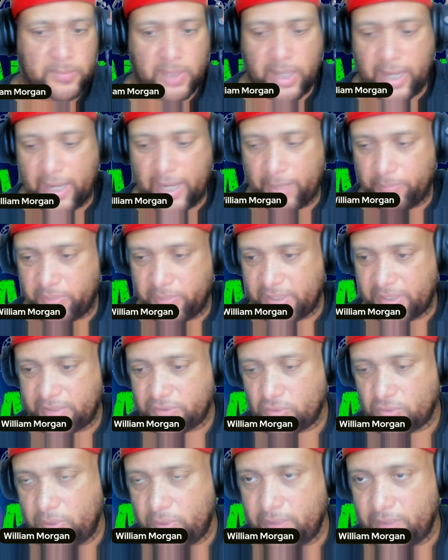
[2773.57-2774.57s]
All right, buddy,
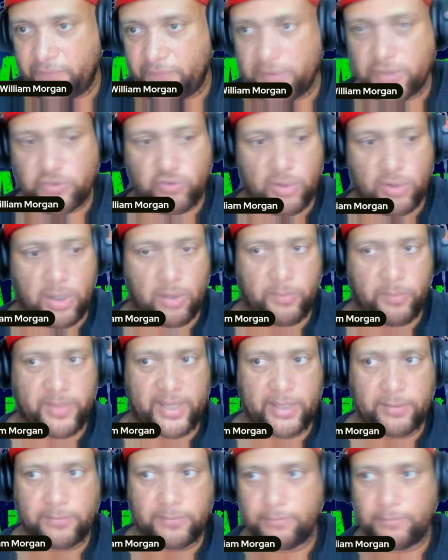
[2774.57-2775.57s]
let's go ahead and finish strong,
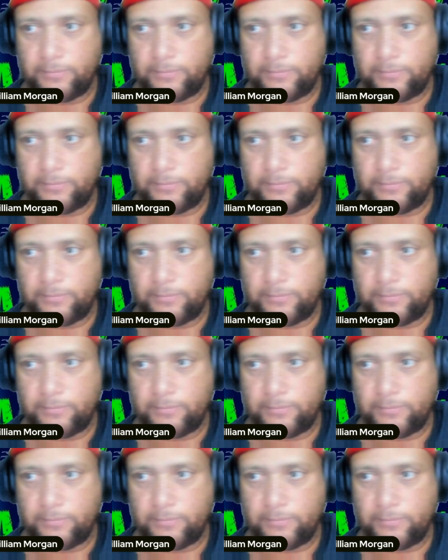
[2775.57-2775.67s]
man.